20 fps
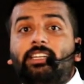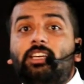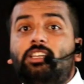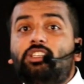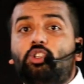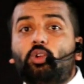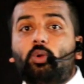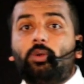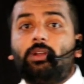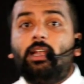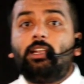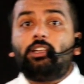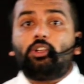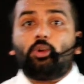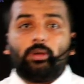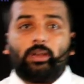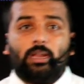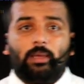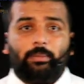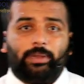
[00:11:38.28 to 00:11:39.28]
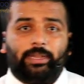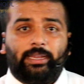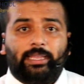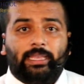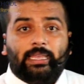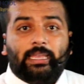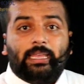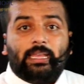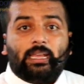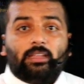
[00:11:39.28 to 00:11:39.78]
interzonal tournament.
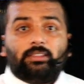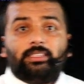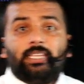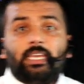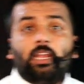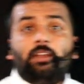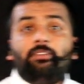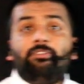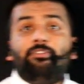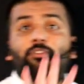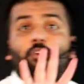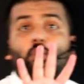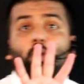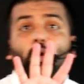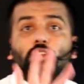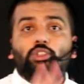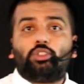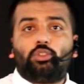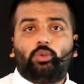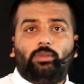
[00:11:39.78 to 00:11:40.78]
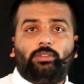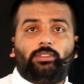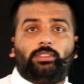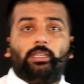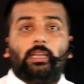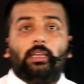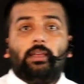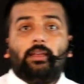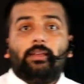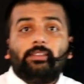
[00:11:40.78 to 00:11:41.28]
There are four
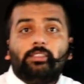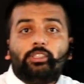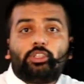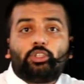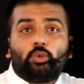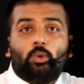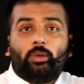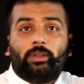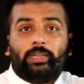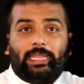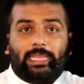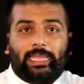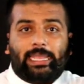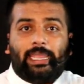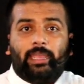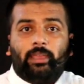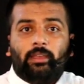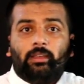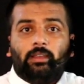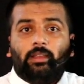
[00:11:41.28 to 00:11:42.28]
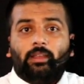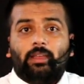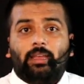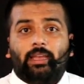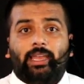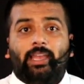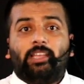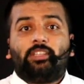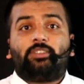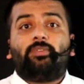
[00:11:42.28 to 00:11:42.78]
zones. Zone A
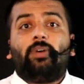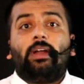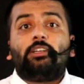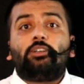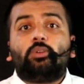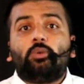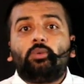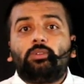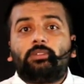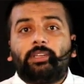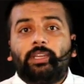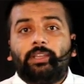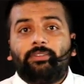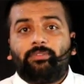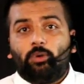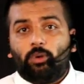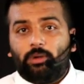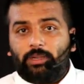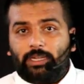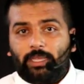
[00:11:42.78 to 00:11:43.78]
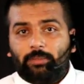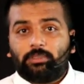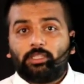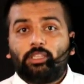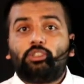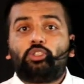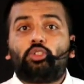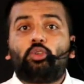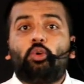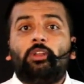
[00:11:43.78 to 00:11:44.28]
has 1, 2, 3, 4 teams.
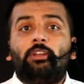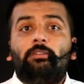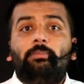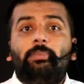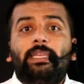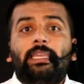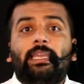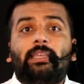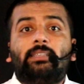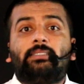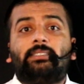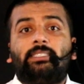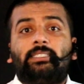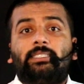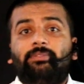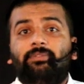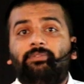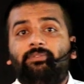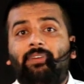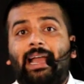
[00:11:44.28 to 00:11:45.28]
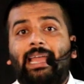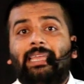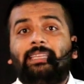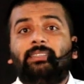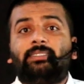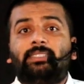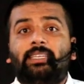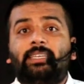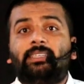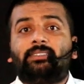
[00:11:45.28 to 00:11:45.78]
Zone B has 5,
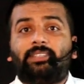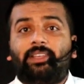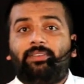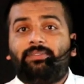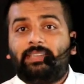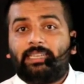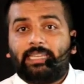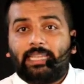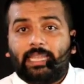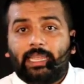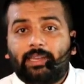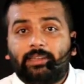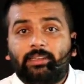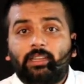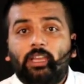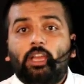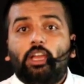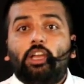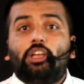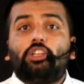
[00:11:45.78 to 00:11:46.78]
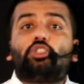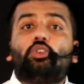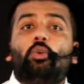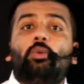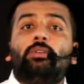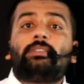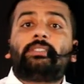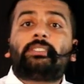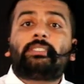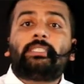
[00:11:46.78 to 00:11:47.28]
6, 7, 8.
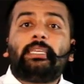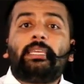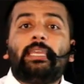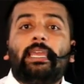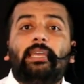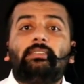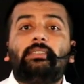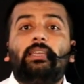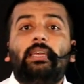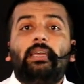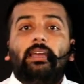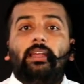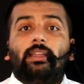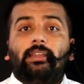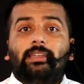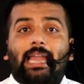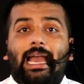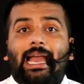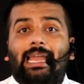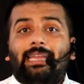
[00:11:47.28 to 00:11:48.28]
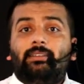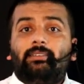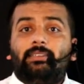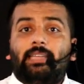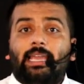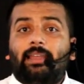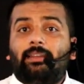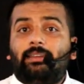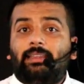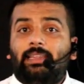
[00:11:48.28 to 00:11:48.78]
Zone C has 9,
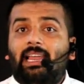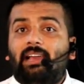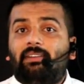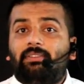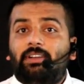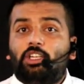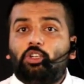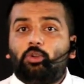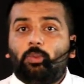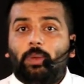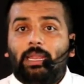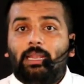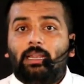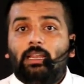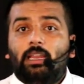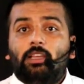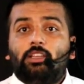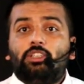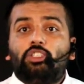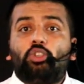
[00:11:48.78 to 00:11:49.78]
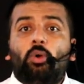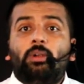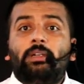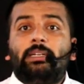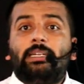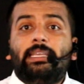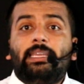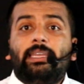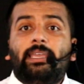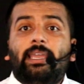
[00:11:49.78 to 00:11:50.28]
10, 11, 12.
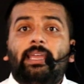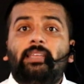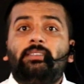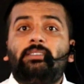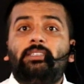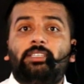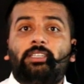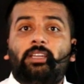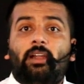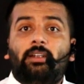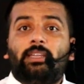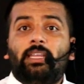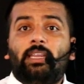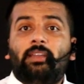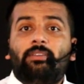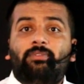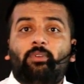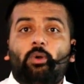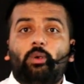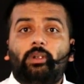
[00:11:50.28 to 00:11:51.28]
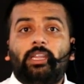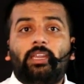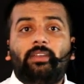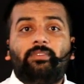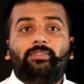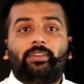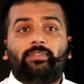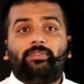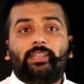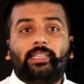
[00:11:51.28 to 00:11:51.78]
Zone D has 13, 14,
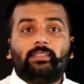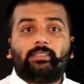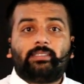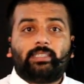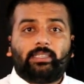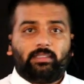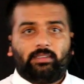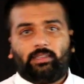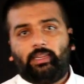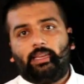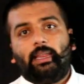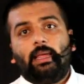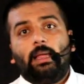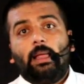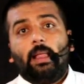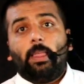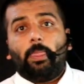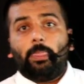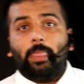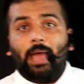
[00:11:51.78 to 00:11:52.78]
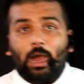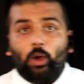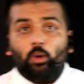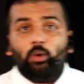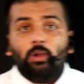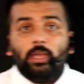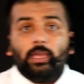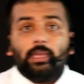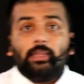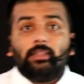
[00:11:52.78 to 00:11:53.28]
15, 16.
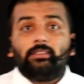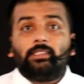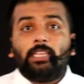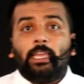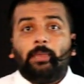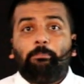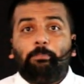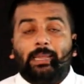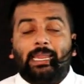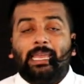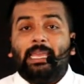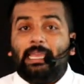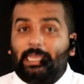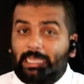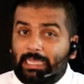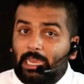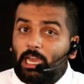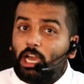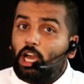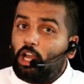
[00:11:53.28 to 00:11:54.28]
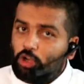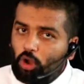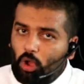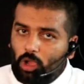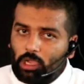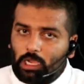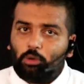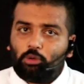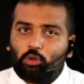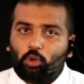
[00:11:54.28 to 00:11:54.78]
Now they play a
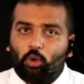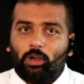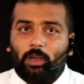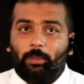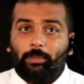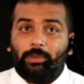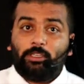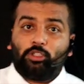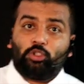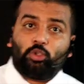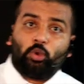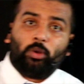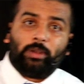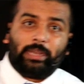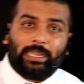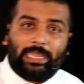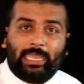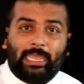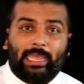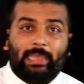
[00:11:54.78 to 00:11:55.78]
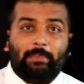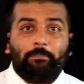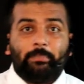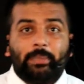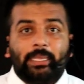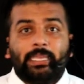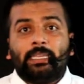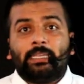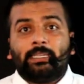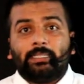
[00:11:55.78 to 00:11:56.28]
knockout tournament. Zone A,
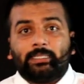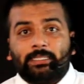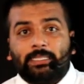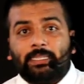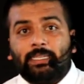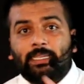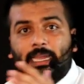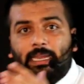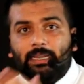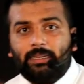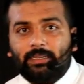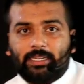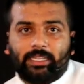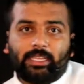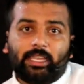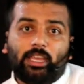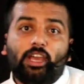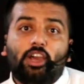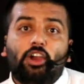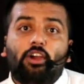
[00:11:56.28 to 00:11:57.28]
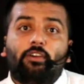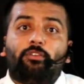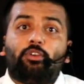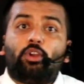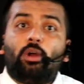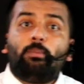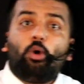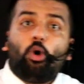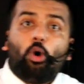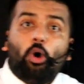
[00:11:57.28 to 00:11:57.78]
B, C and D.
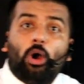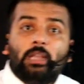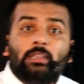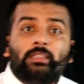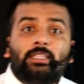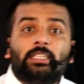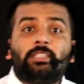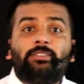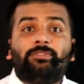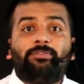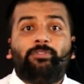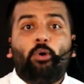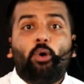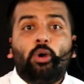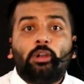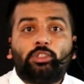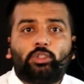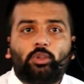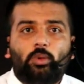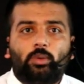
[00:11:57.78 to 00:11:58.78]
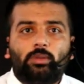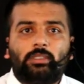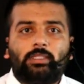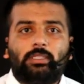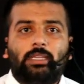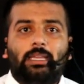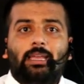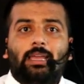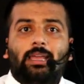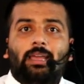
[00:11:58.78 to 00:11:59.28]
From all these four
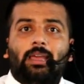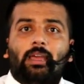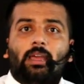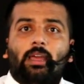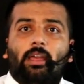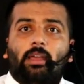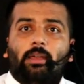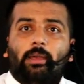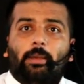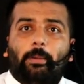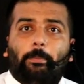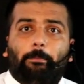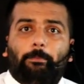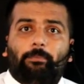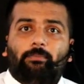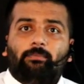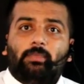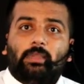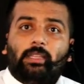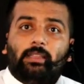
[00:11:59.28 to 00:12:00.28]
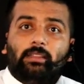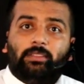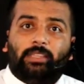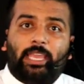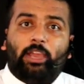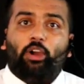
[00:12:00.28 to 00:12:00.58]
zones, they